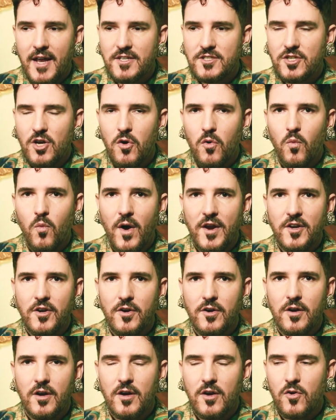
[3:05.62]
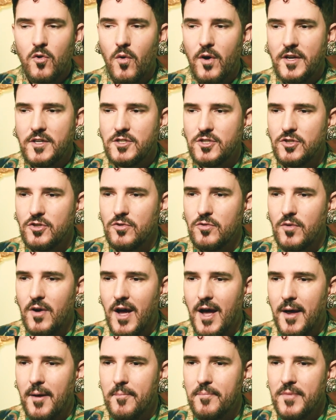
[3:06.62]
And so when you're going
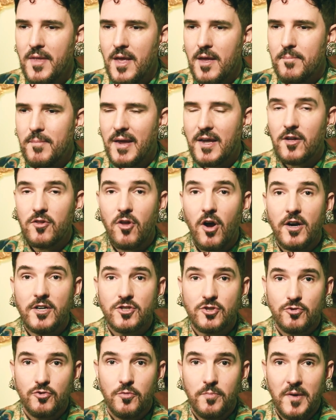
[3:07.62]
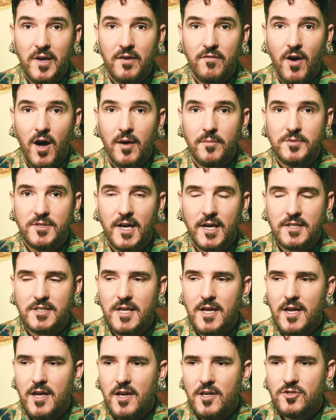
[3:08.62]
to make a large grouping of objects,
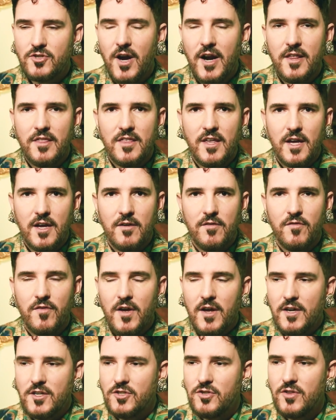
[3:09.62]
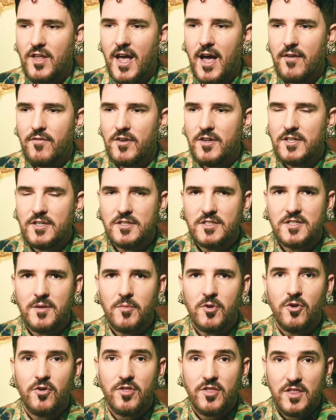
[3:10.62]
try to think of, do they have a
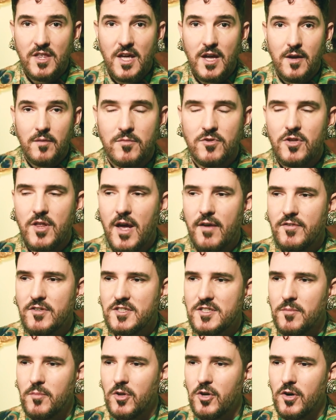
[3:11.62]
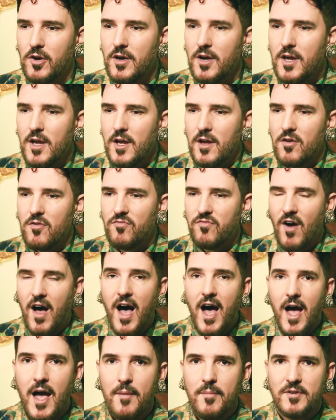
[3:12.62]
similar theme? Do they have a similar
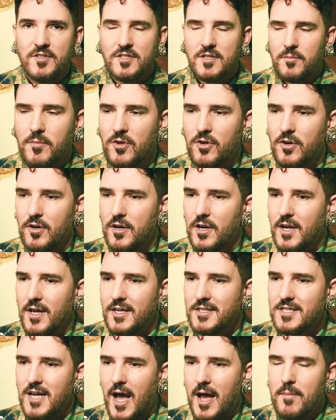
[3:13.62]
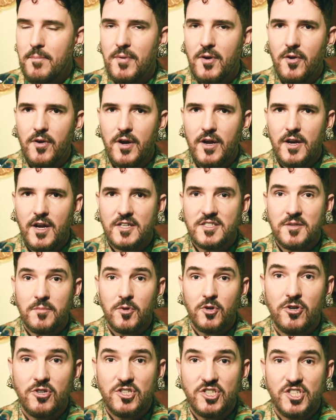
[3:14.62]
vibe, a similar time period, a
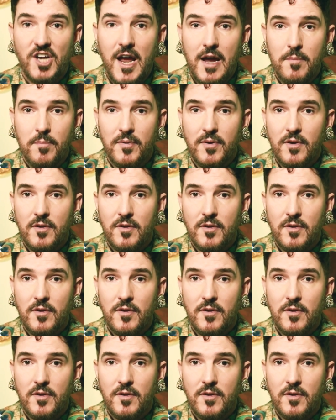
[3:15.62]
similar shape?